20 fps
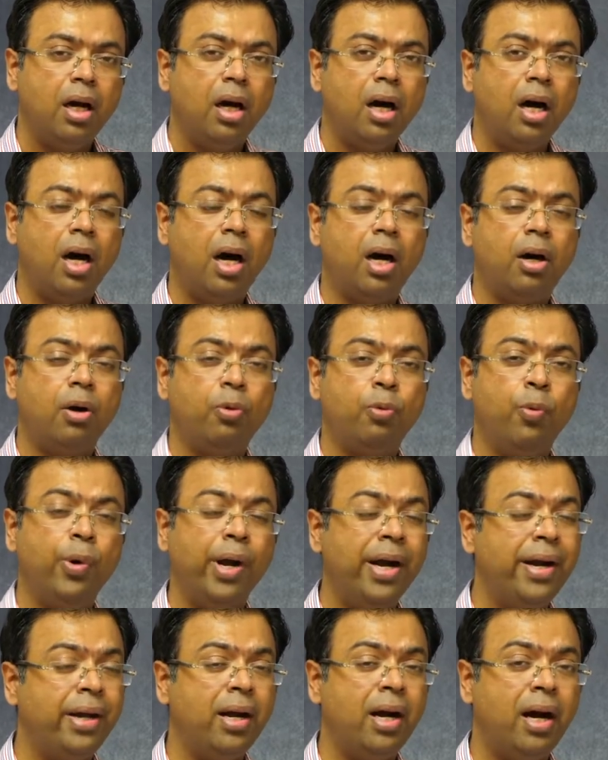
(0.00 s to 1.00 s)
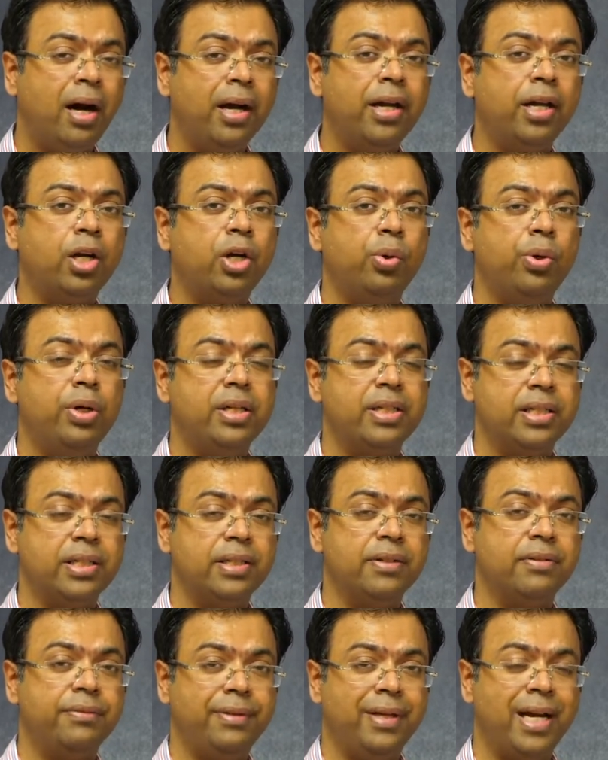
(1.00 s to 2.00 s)
are very high
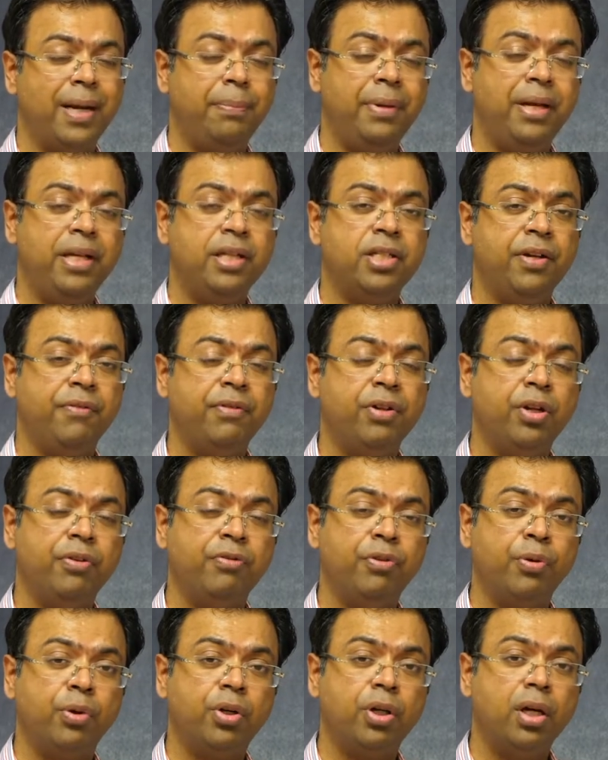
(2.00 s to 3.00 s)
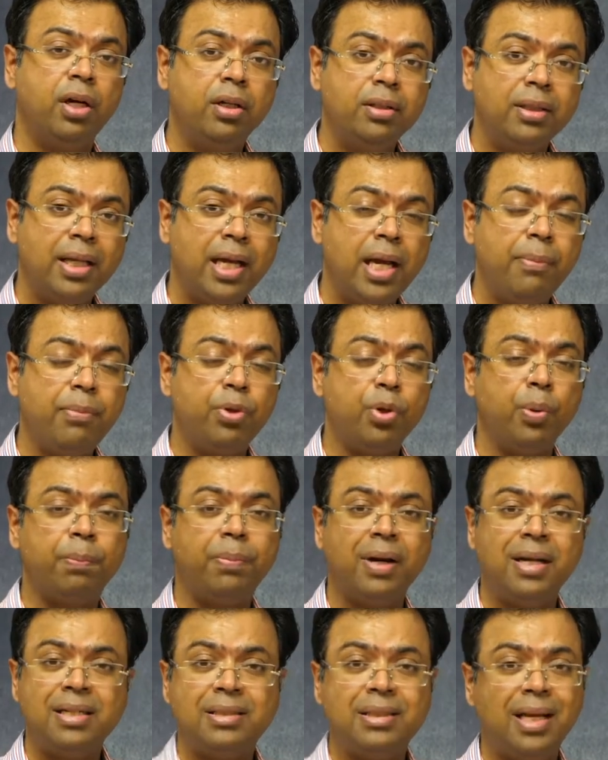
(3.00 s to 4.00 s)
cohesive. That means even though you turn them, you
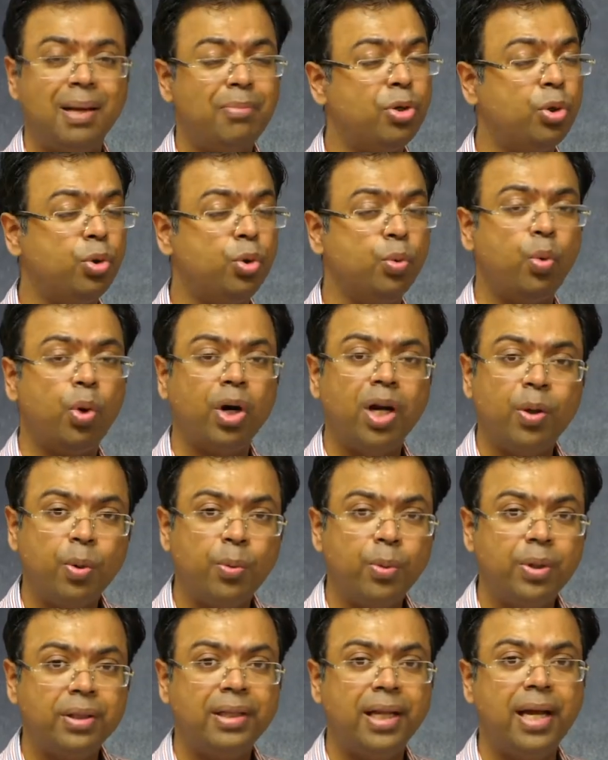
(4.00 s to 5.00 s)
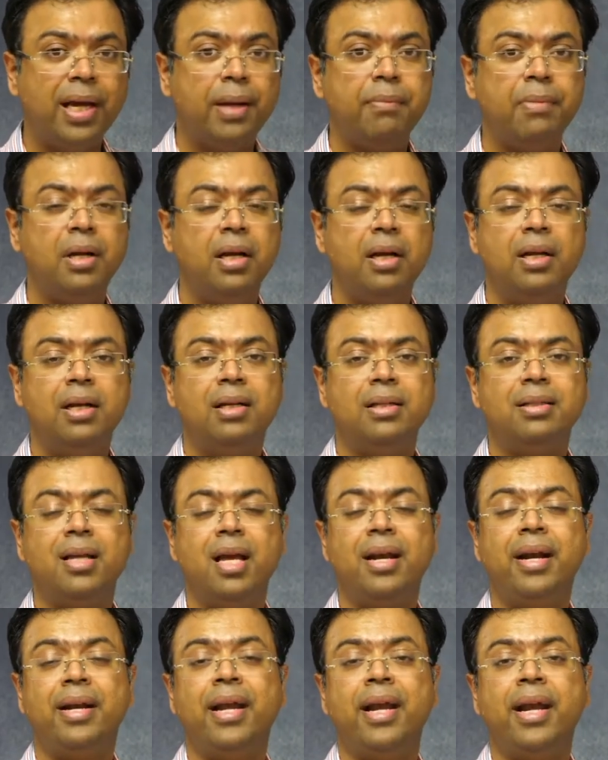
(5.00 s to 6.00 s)
press them, you do whatever with them,
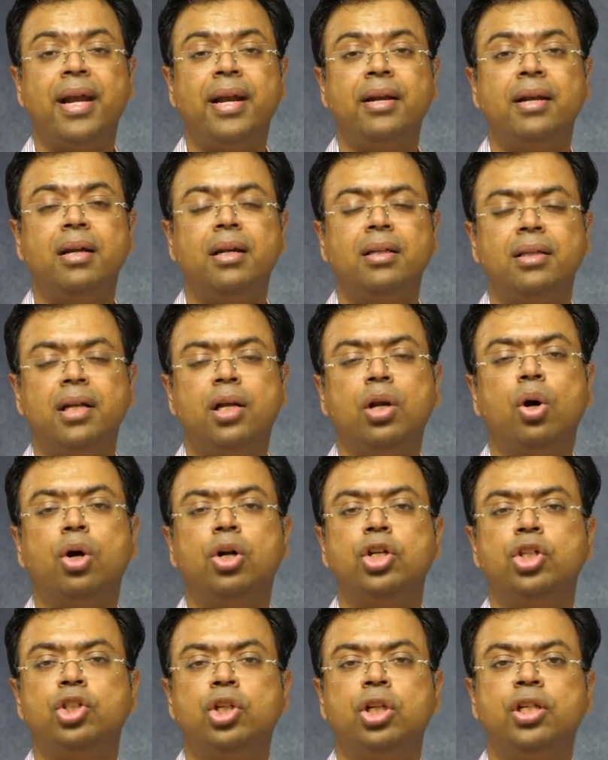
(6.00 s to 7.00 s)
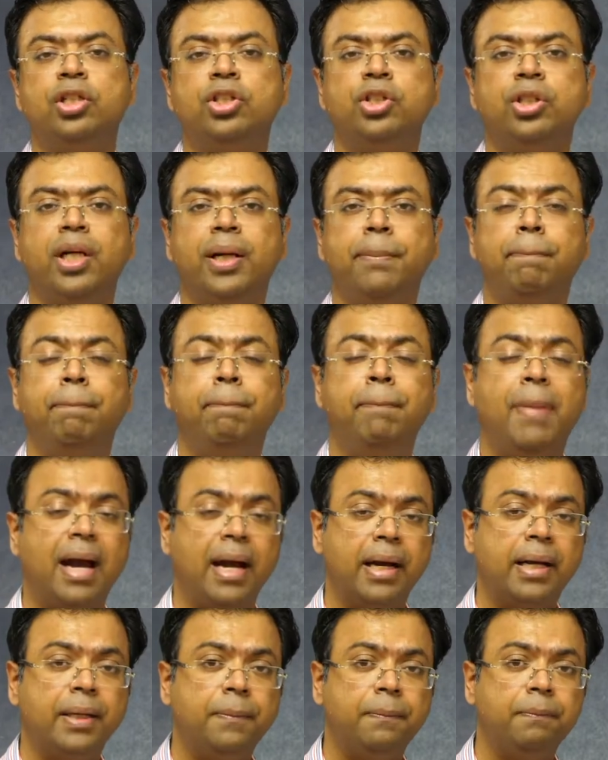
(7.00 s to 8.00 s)
they retain their original shape
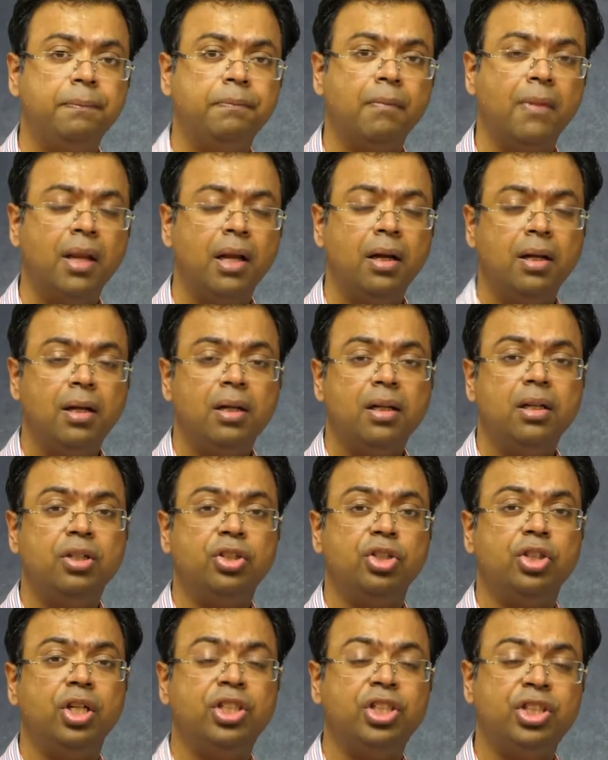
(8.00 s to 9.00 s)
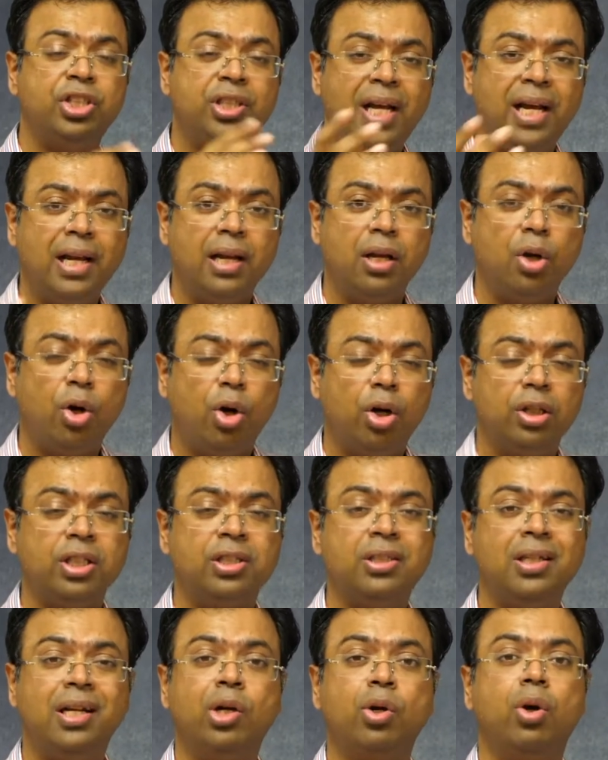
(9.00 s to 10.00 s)
back the shell or the
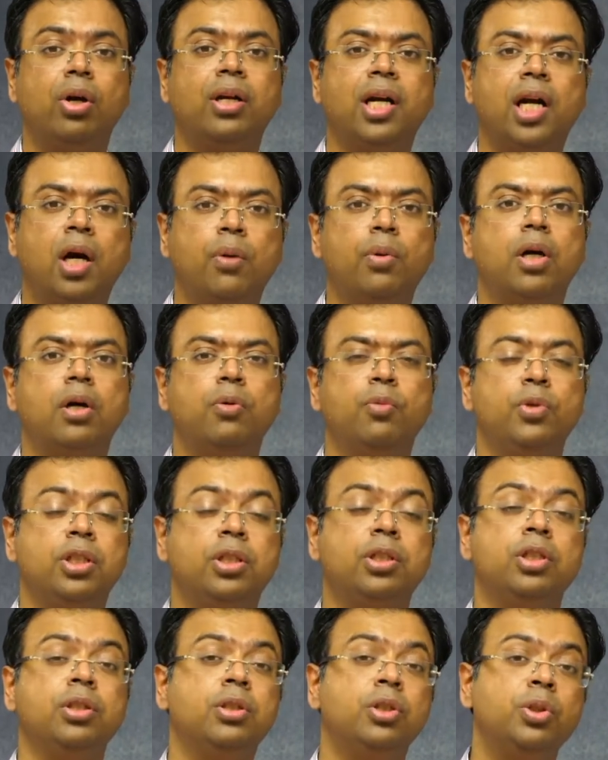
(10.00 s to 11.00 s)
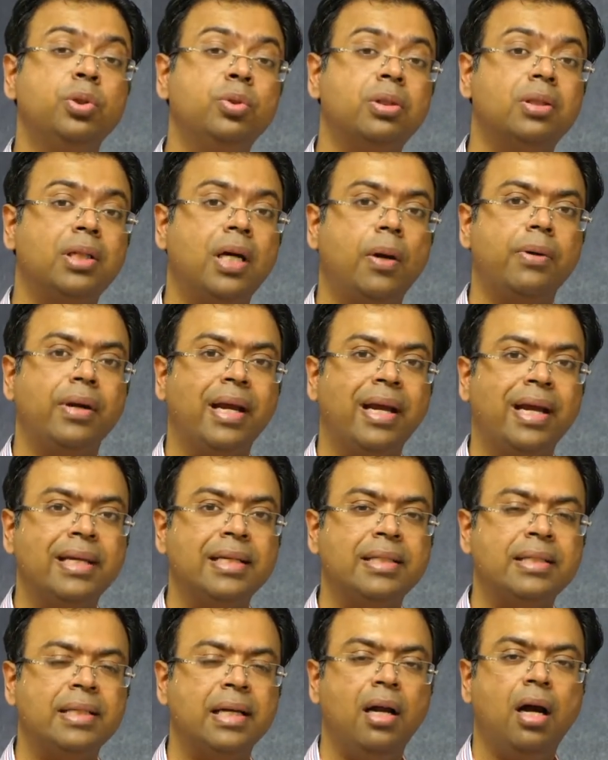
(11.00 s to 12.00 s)
silicon cover which you use
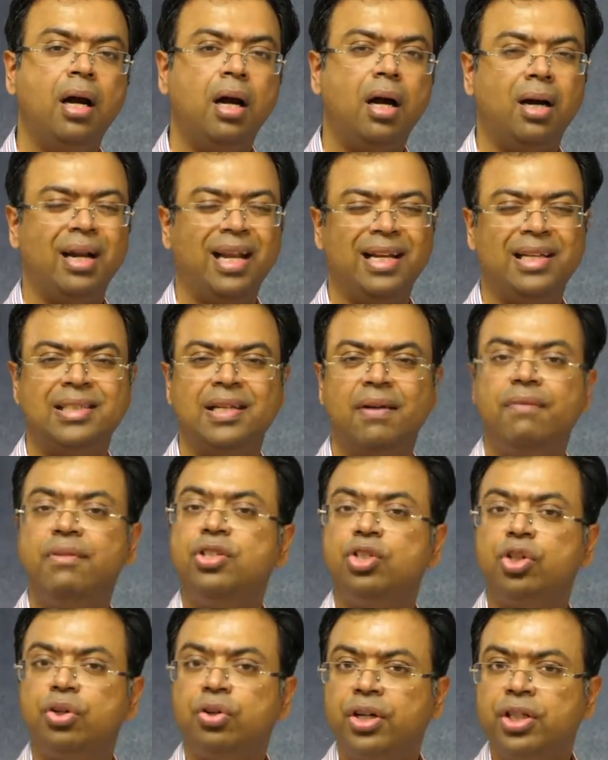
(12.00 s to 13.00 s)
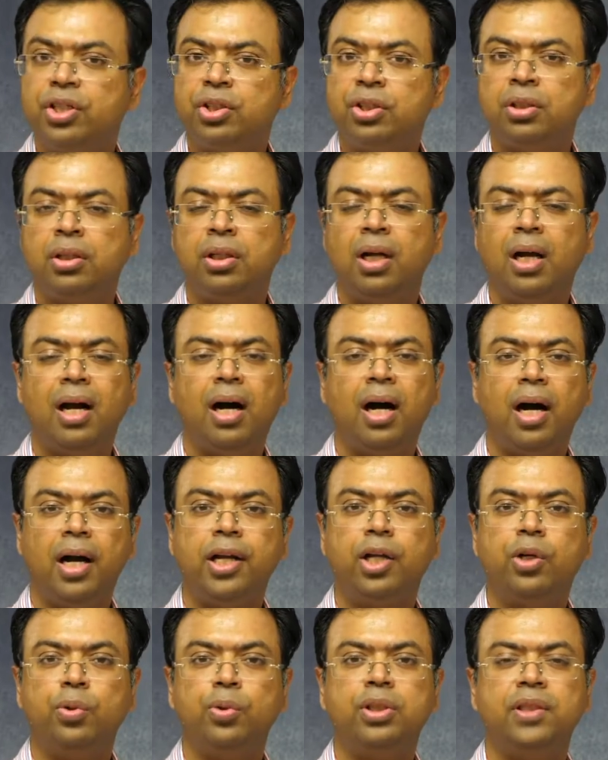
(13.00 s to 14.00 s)
nowadays are like seventh generation high
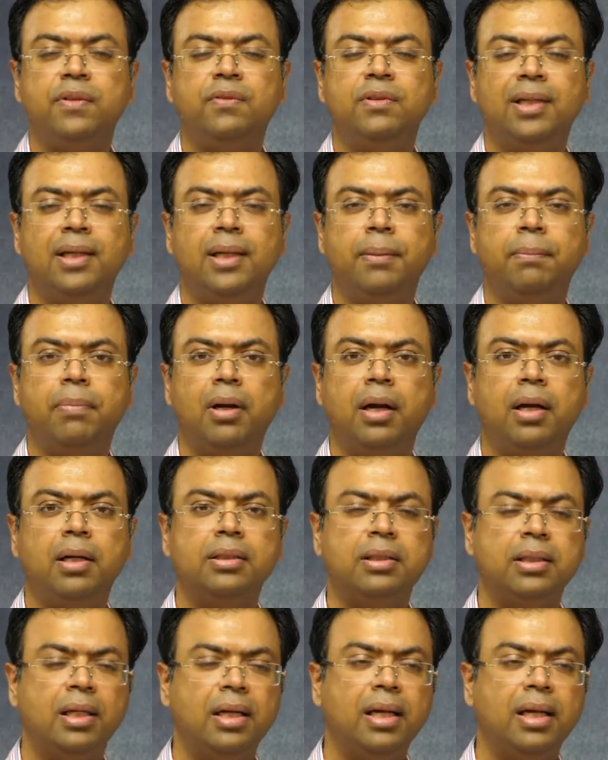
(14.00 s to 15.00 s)
cohesive gel implants